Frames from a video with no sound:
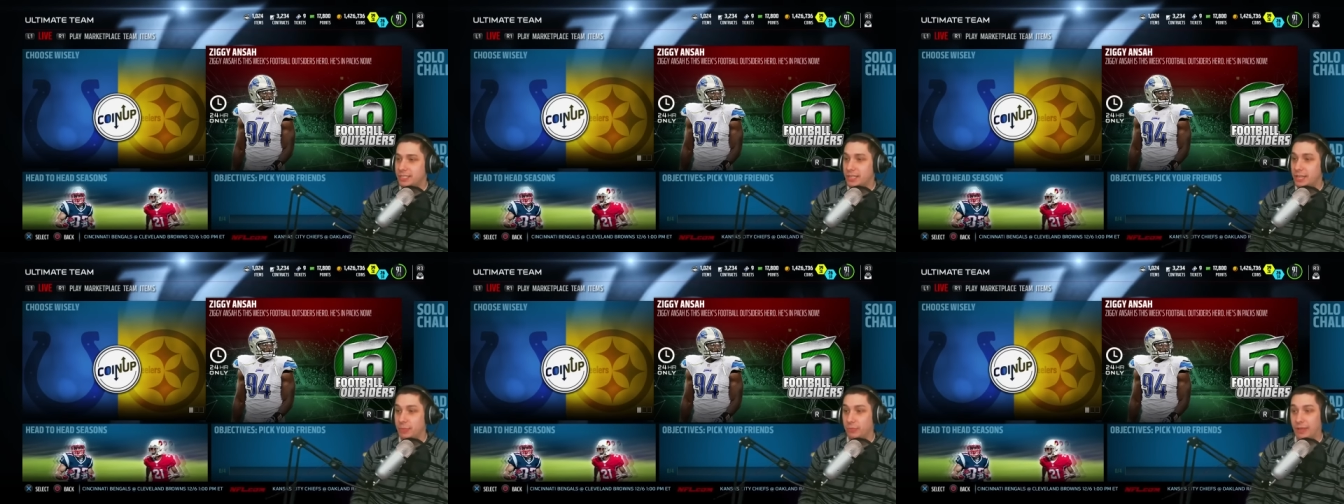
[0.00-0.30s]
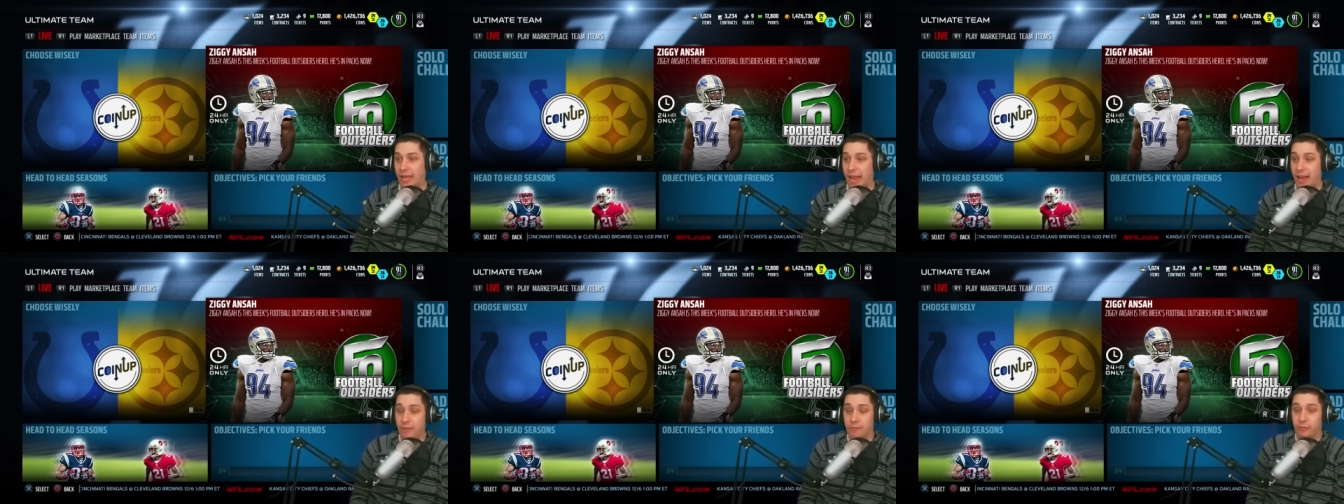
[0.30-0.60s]
so they
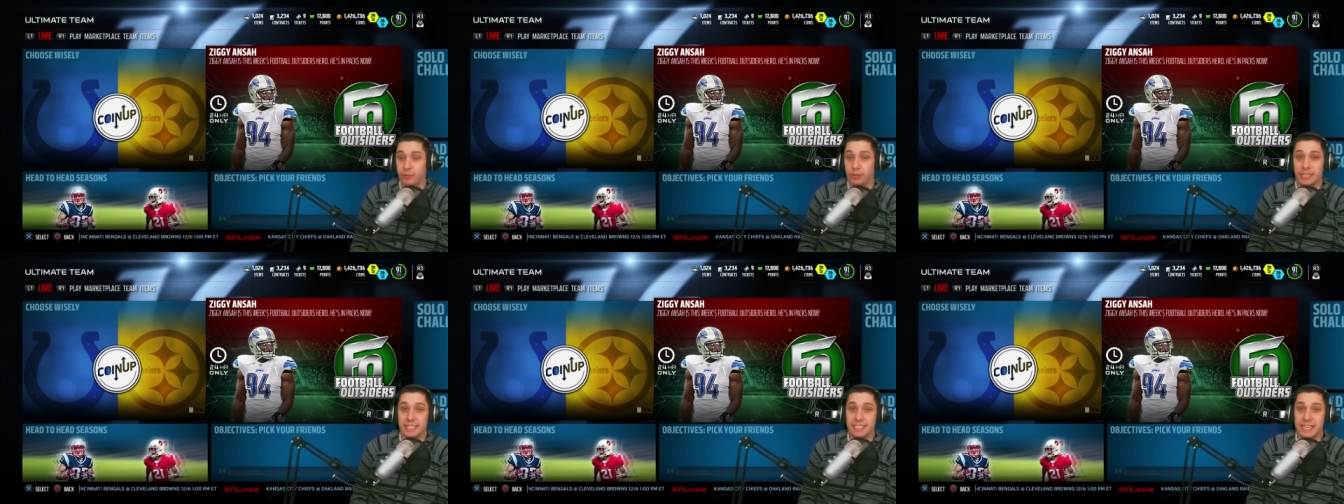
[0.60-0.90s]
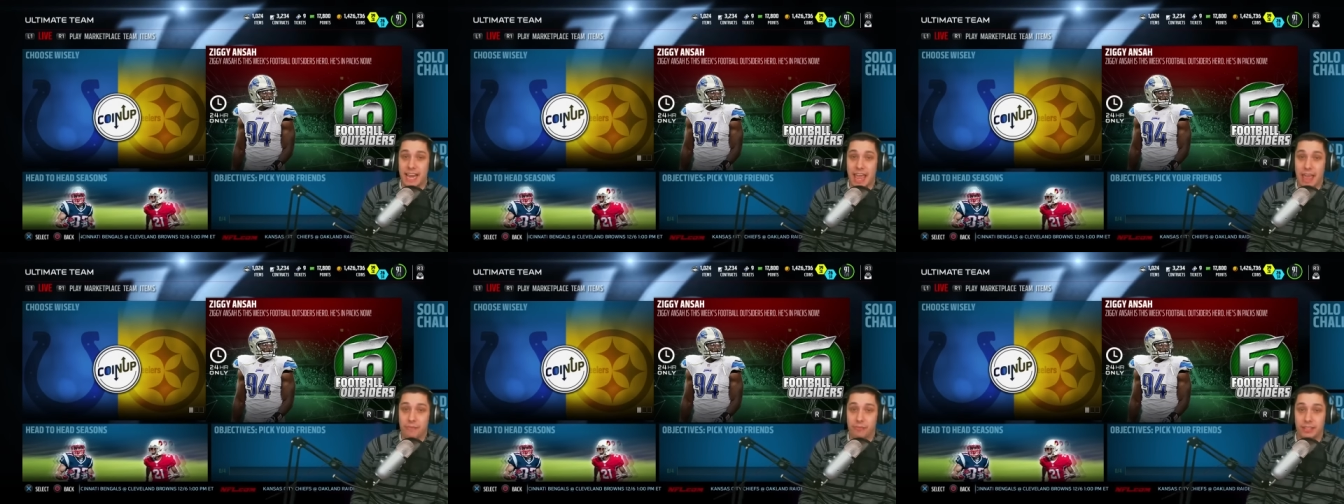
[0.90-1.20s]
kind of
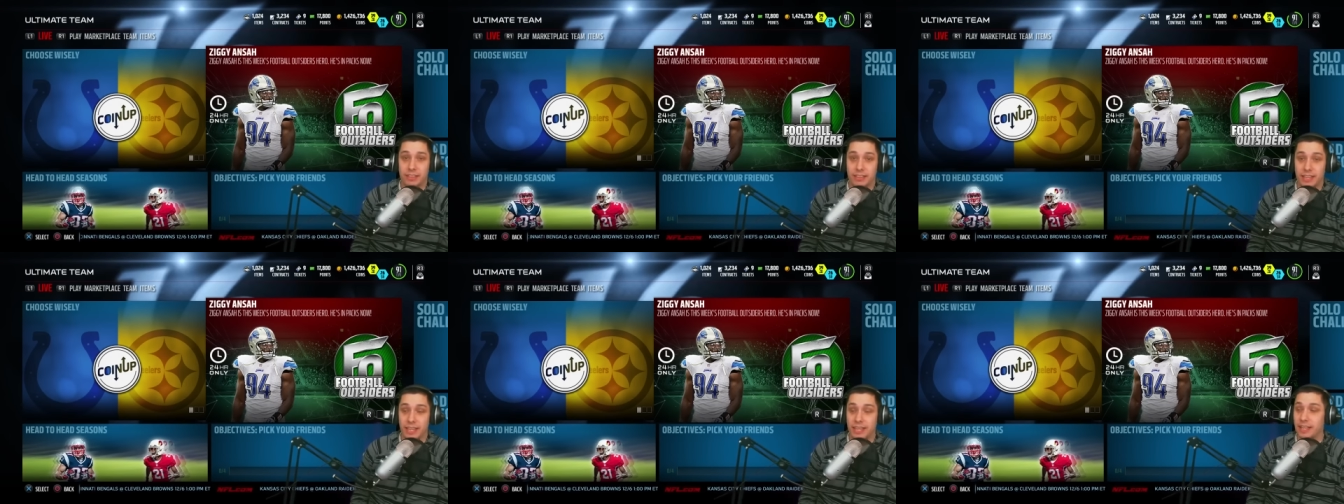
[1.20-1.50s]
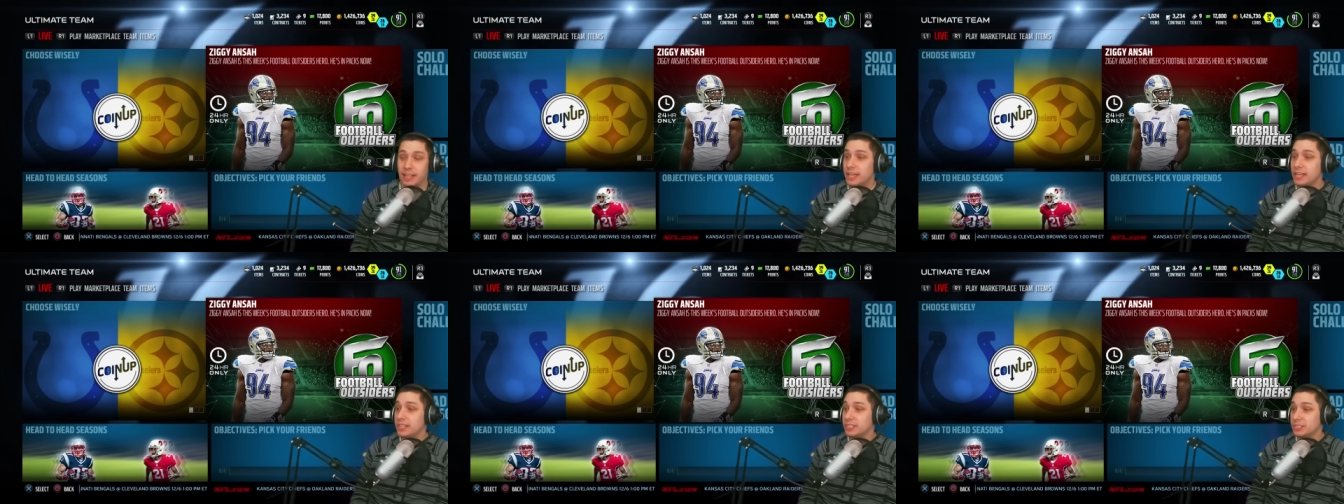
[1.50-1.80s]
released
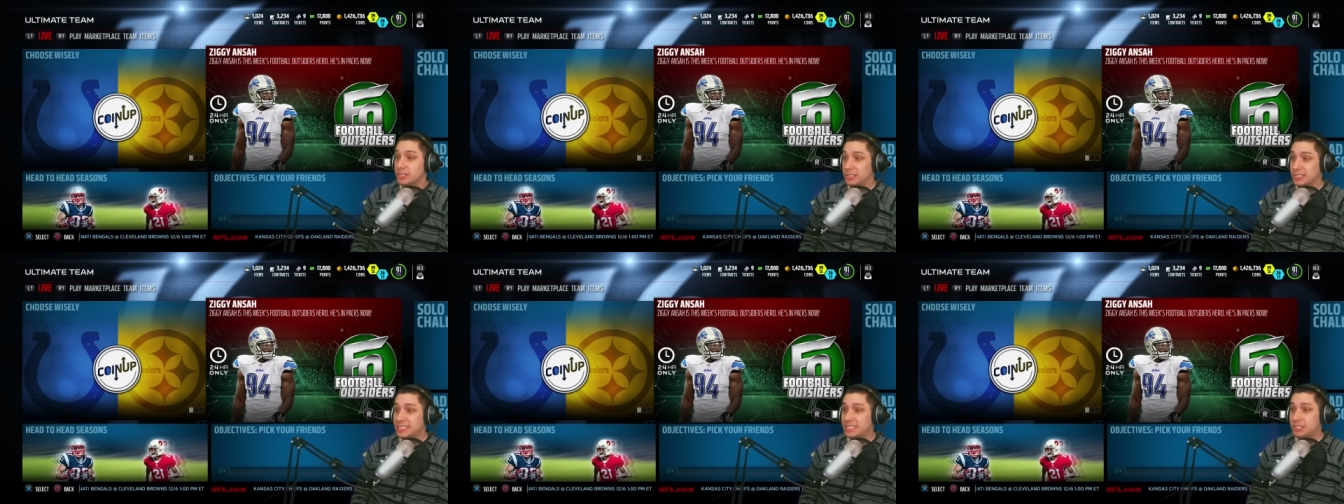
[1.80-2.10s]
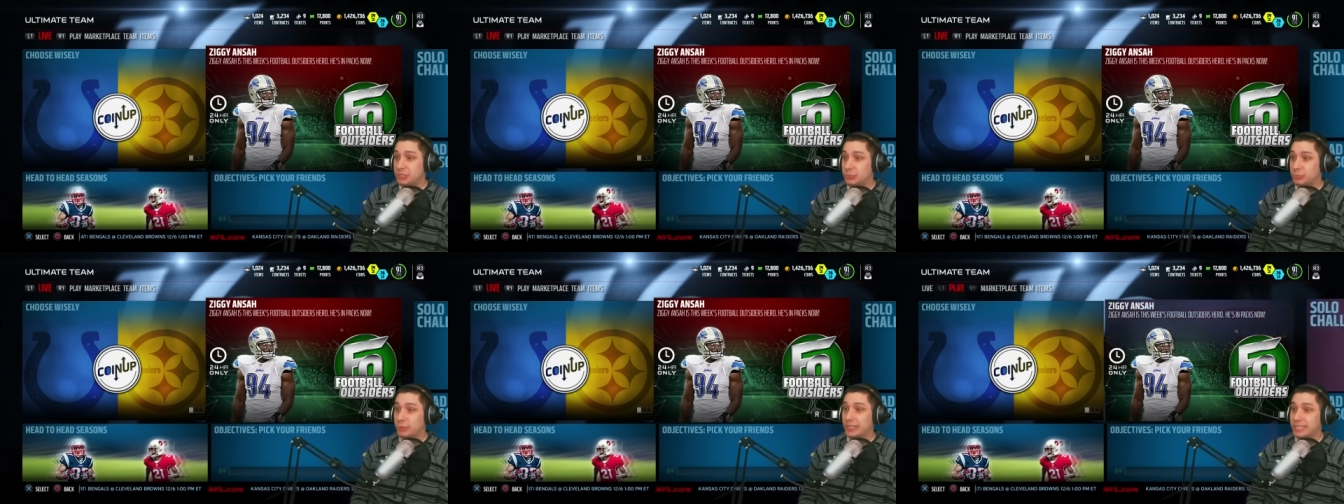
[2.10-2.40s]
everything. So
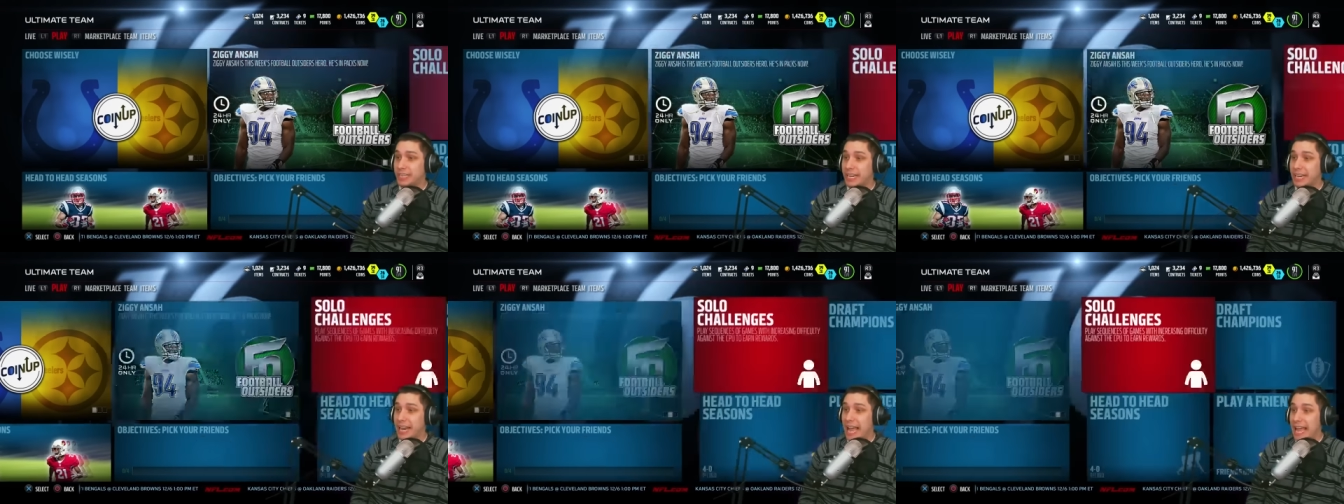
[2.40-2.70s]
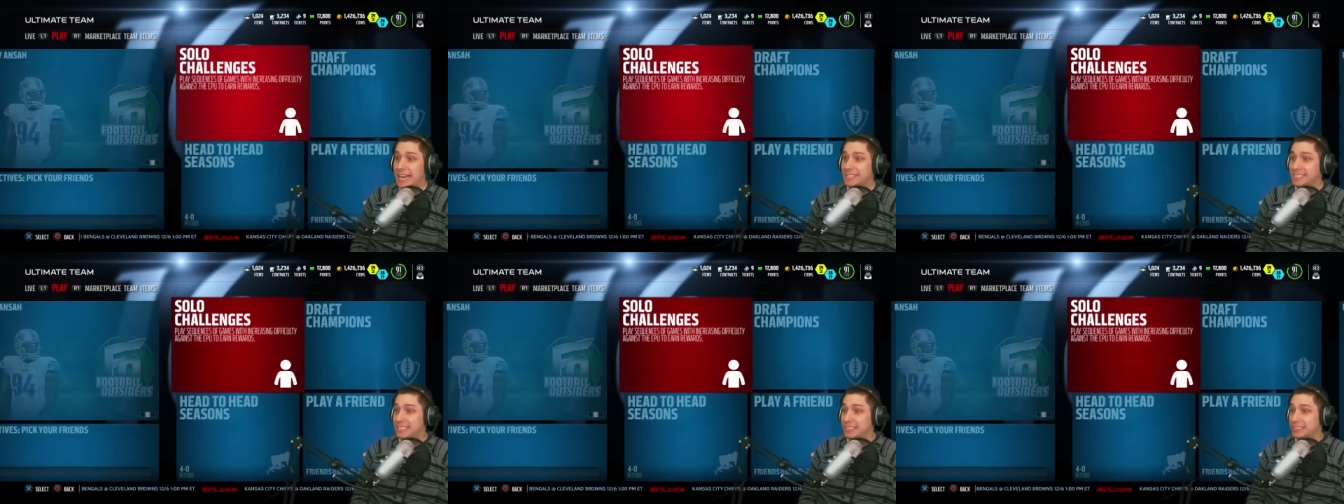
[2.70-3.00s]
this is really an
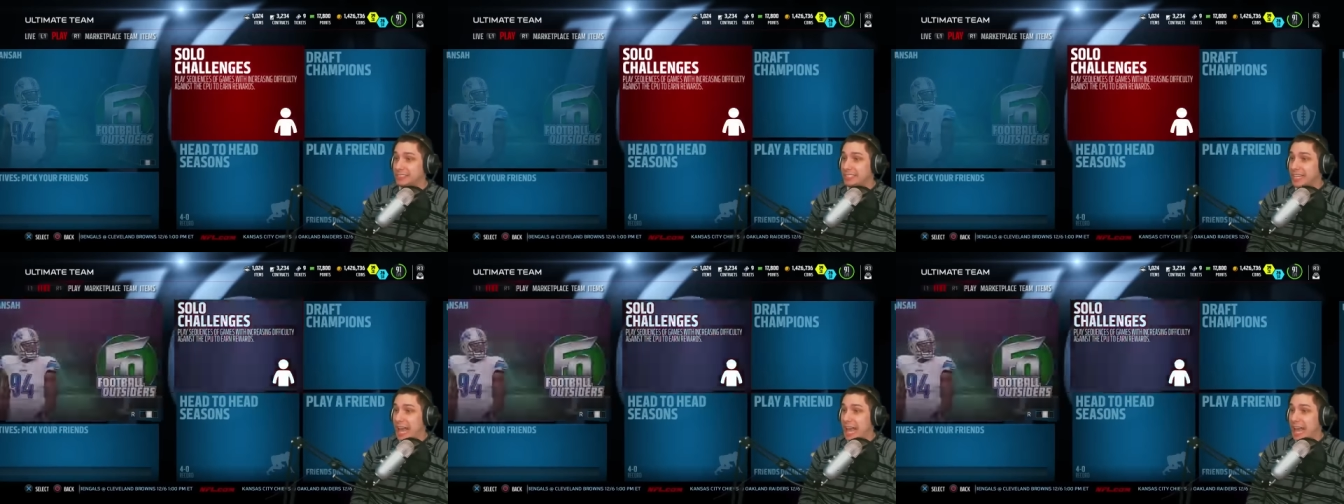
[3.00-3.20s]
ideal